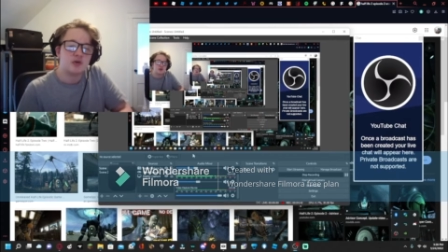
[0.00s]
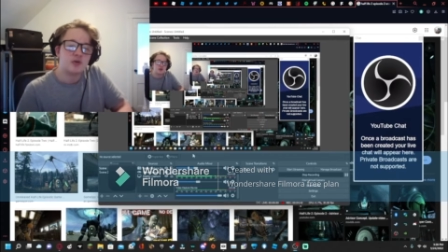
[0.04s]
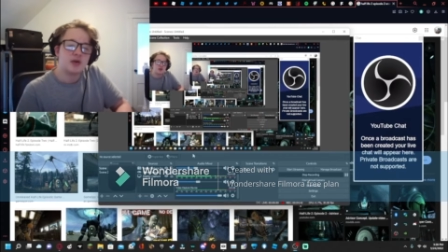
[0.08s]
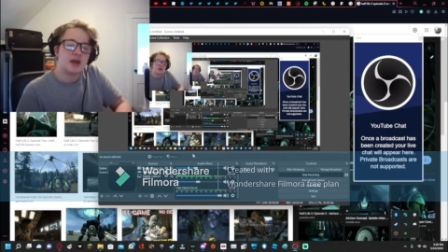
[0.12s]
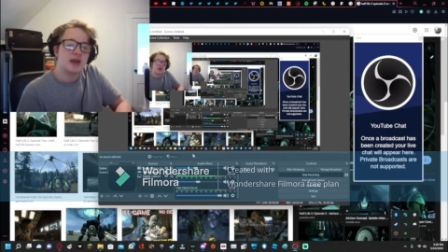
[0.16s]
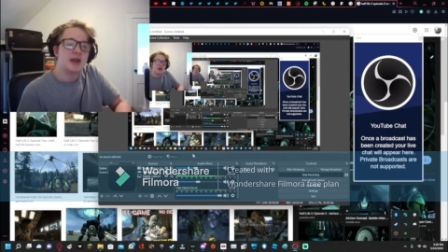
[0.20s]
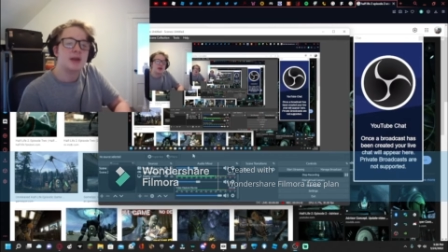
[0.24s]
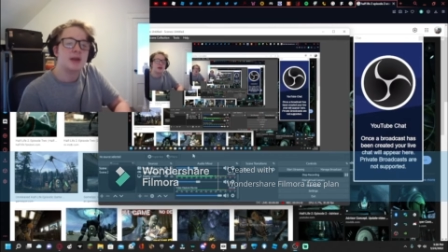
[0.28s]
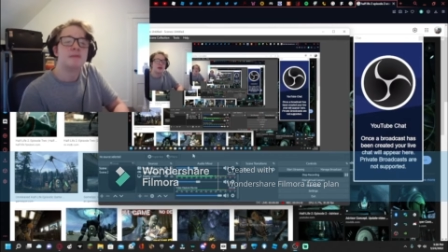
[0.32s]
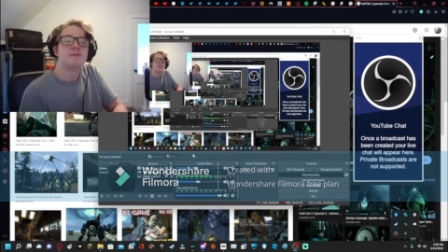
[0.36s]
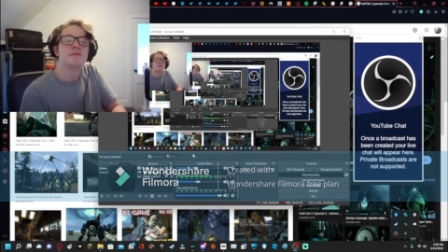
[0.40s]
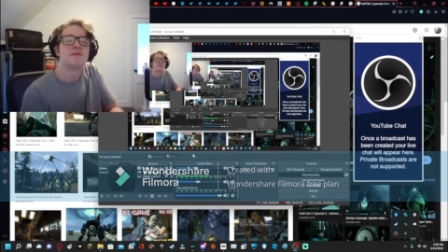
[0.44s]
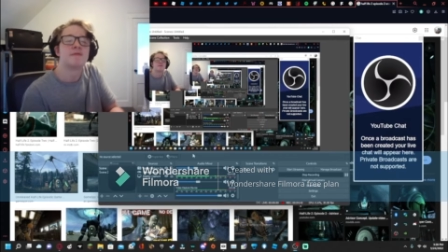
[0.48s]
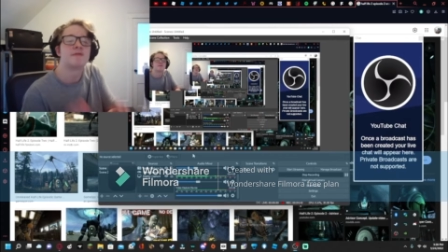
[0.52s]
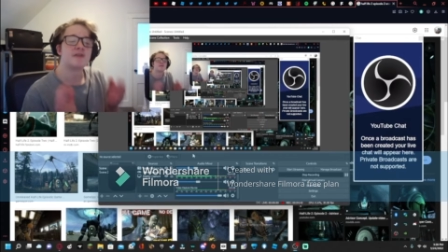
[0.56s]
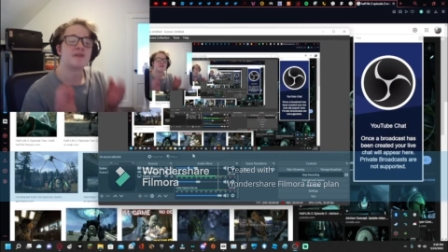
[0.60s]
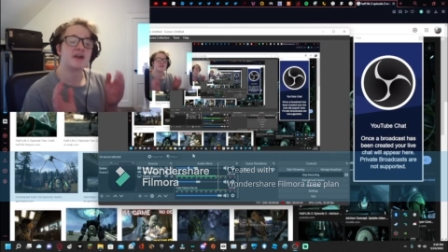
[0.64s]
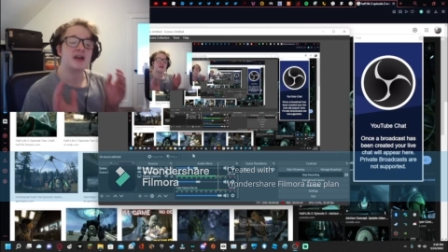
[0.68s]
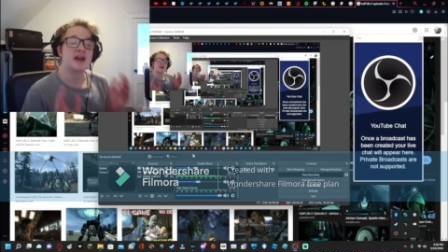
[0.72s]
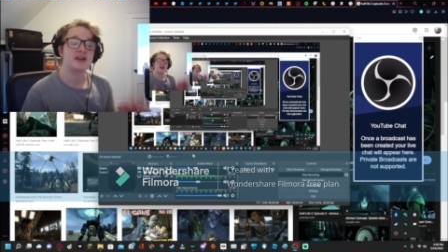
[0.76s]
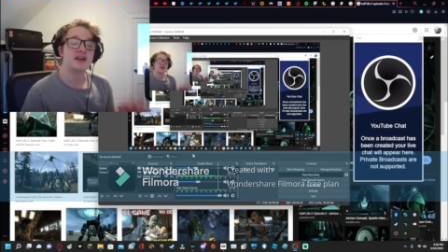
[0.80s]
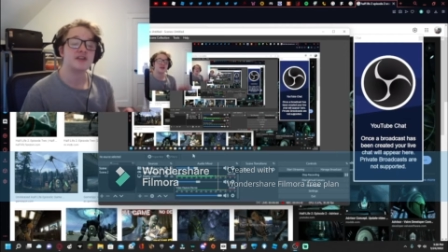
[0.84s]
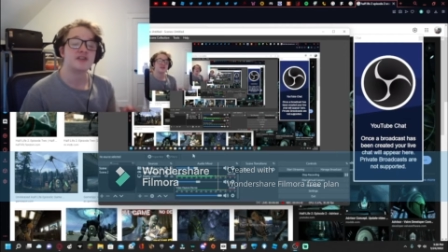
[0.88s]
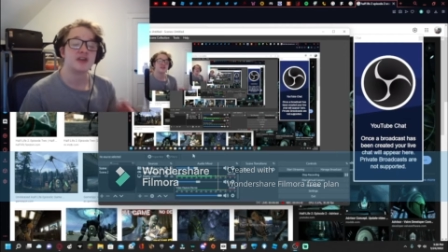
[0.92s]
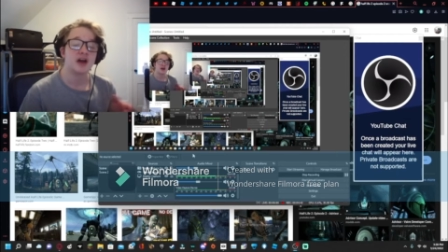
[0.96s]
game
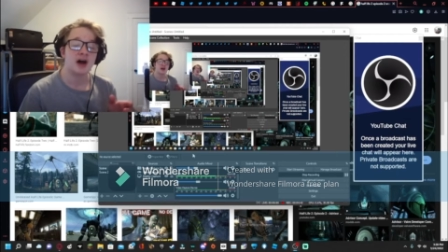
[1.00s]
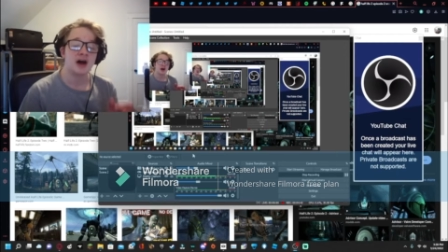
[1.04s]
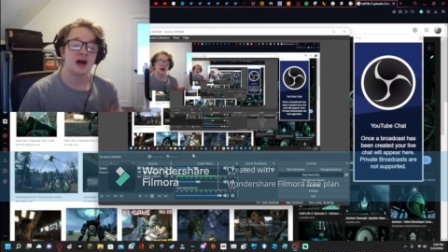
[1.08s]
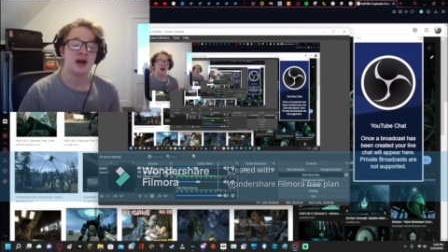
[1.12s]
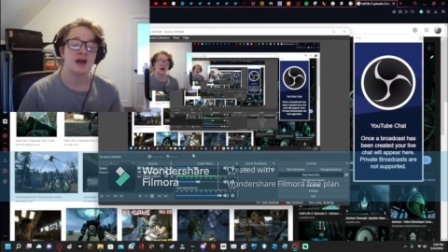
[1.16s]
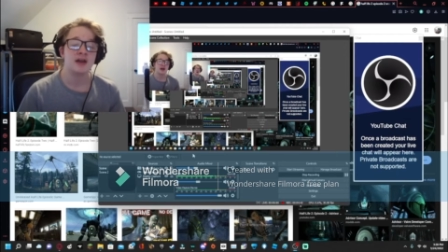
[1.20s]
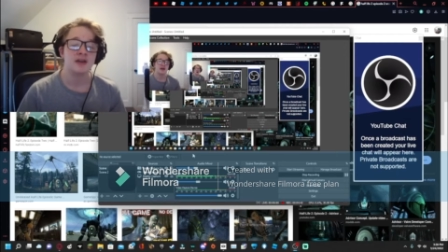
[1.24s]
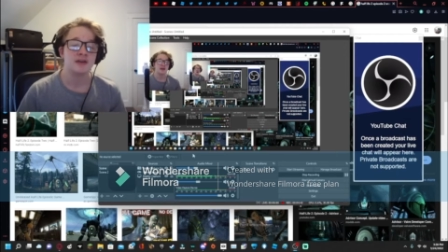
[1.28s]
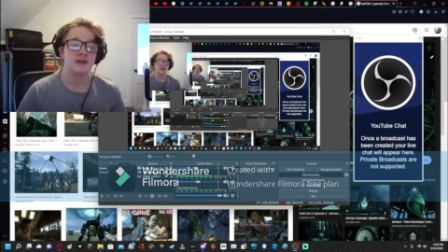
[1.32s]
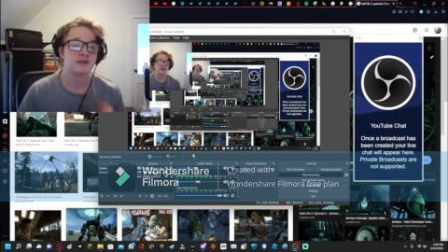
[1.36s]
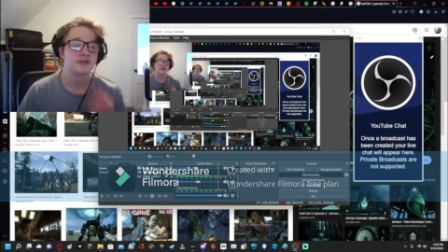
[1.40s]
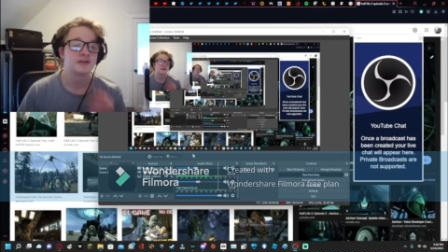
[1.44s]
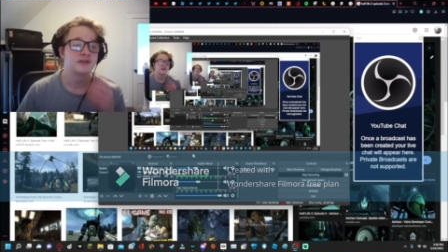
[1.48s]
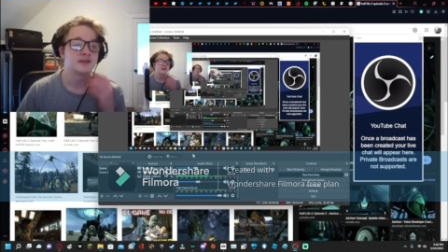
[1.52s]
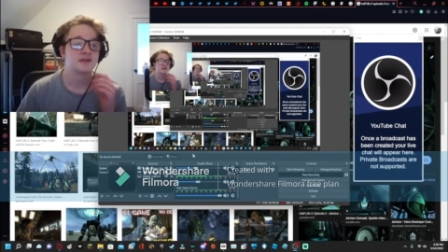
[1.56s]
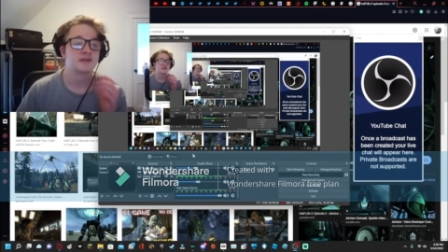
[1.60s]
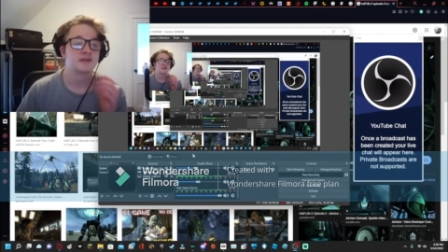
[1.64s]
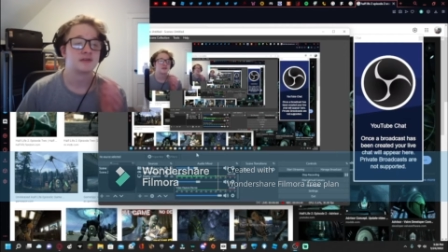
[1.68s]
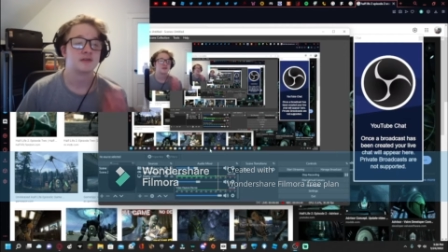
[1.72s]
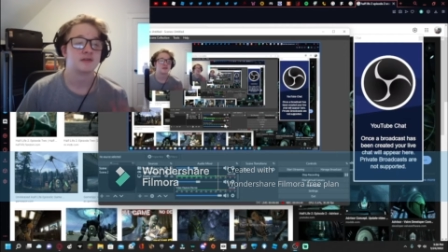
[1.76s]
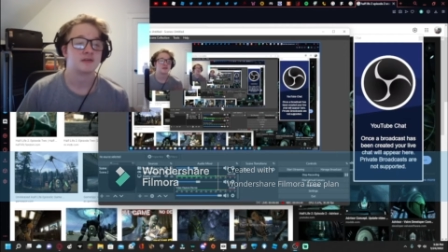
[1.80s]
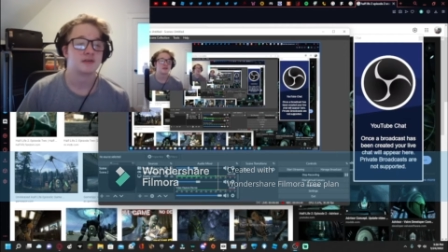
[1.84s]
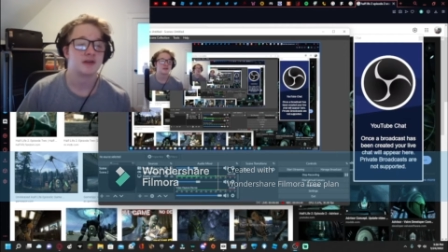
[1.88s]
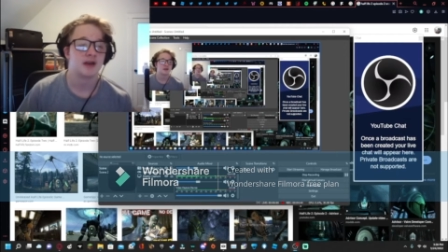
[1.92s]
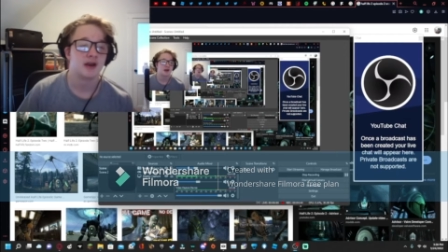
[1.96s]
franchise
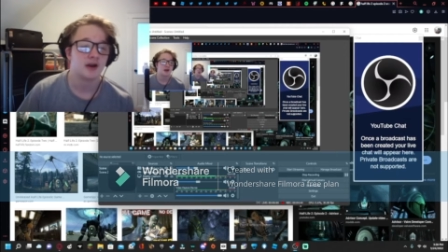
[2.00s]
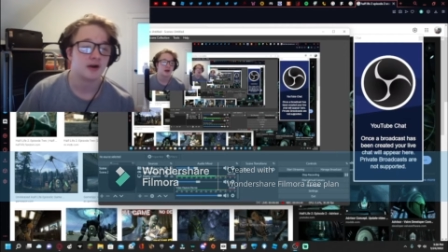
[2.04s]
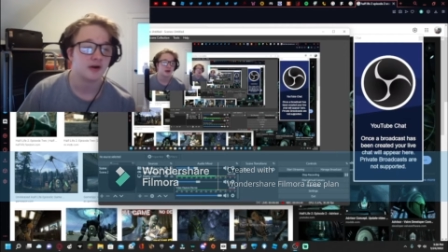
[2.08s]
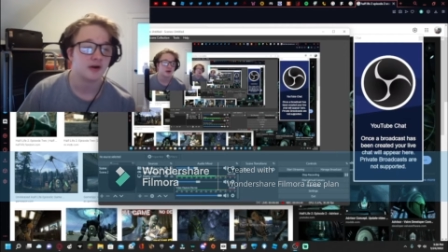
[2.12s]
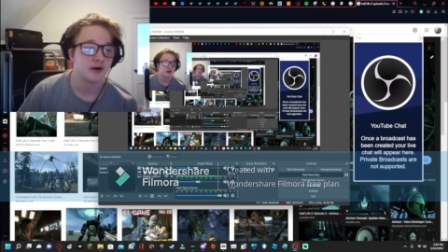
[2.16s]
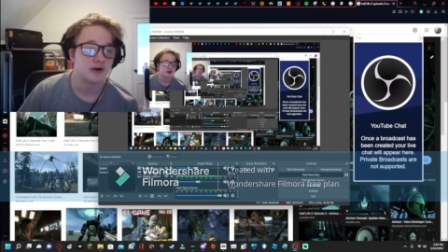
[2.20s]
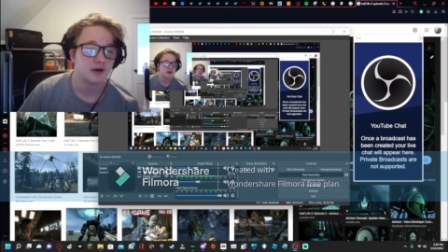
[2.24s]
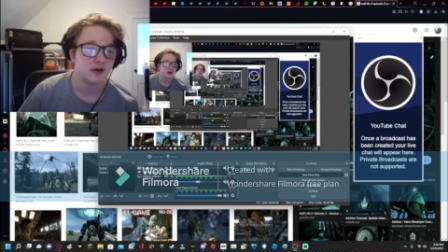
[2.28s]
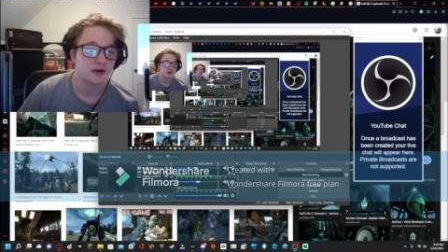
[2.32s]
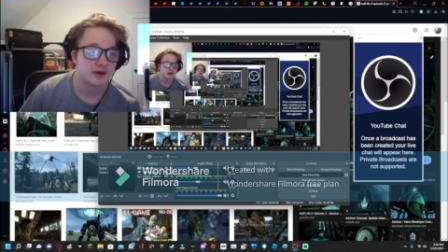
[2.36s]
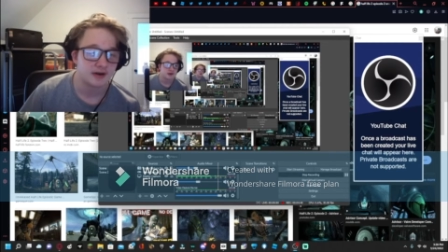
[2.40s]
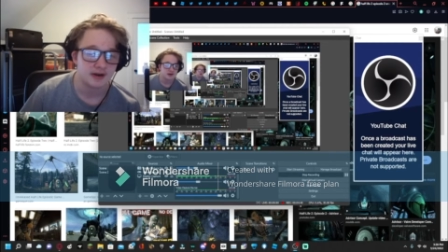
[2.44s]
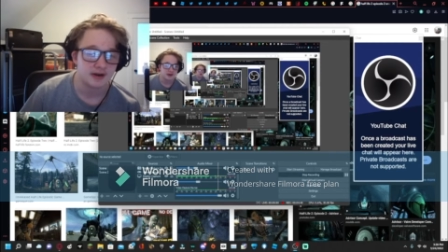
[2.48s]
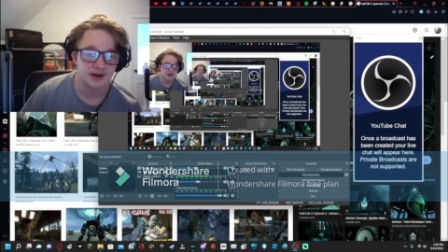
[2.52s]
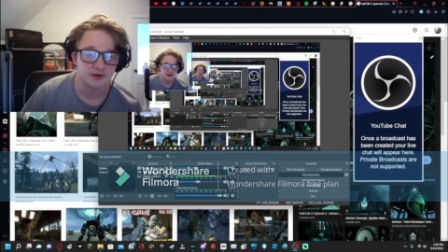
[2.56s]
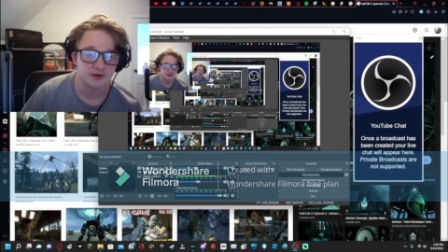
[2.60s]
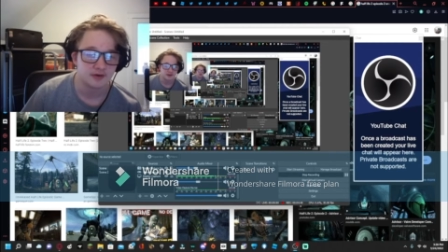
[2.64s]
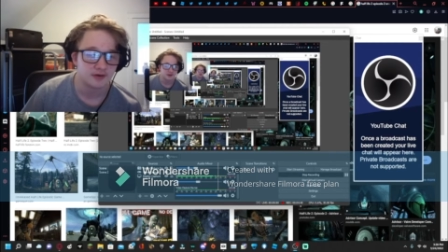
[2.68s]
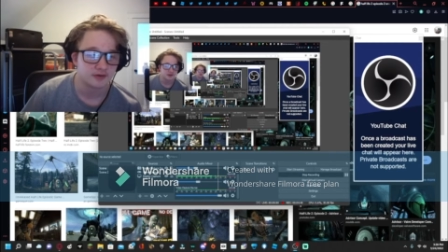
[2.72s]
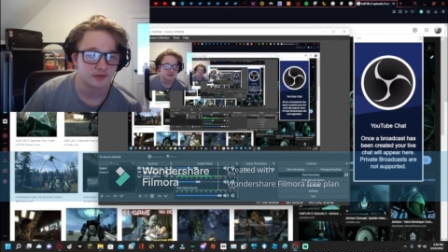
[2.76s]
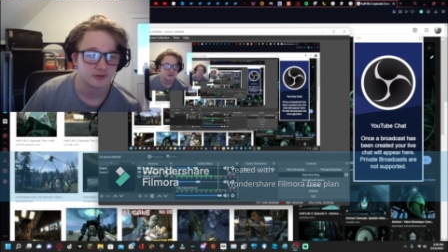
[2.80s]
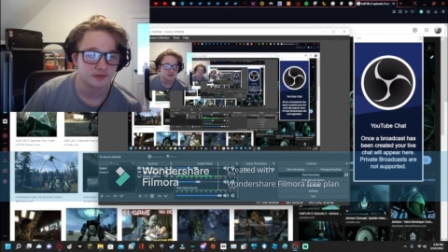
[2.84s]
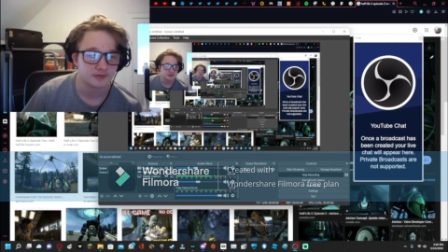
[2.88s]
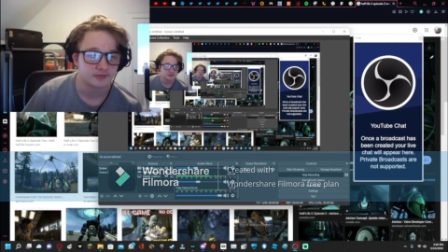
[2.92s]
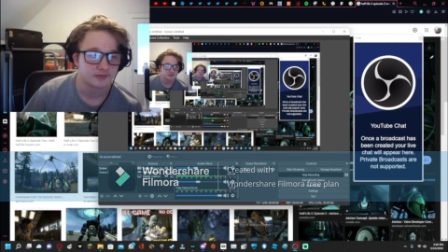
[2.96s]
char
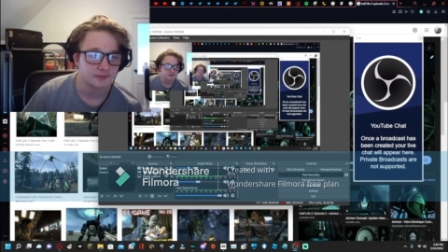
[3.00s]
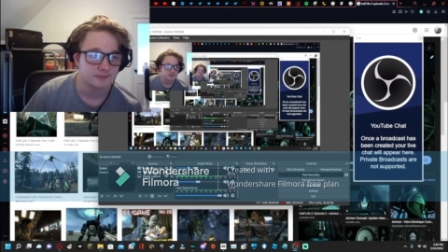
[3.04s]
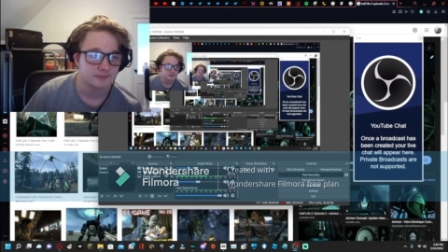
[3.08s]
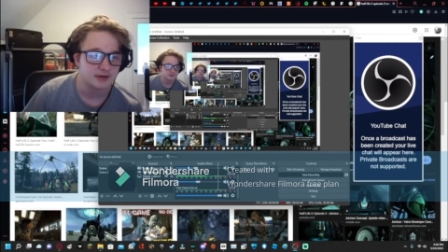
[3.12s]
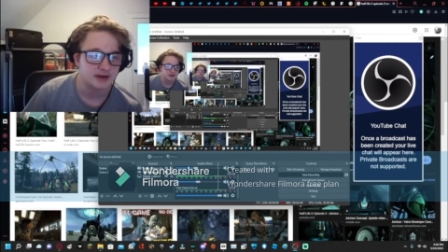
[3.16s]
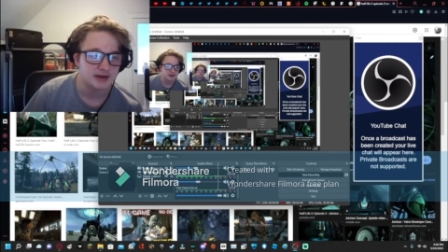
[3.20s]
character from